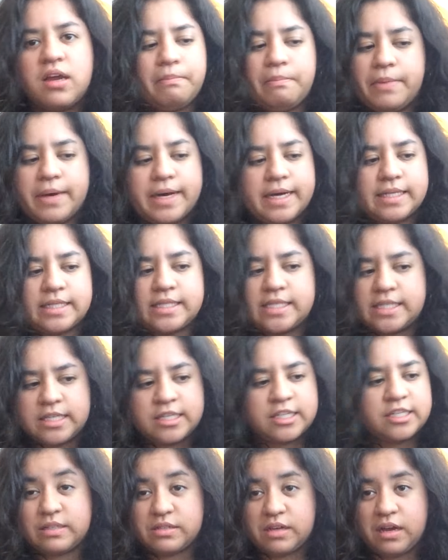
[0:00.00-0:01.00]

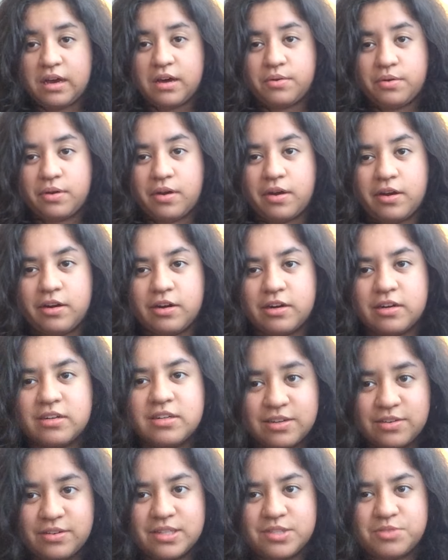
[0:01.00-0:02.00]
but it got harder
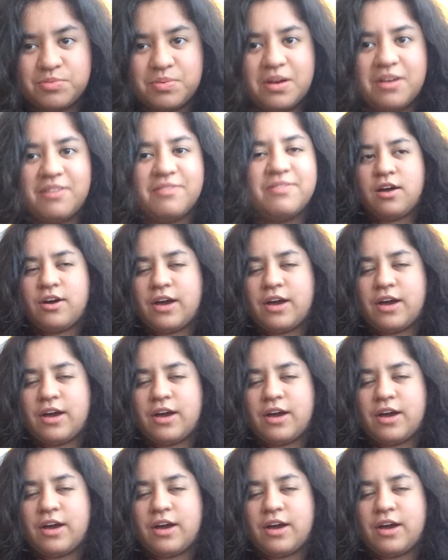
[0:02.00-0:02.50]
in grade 12.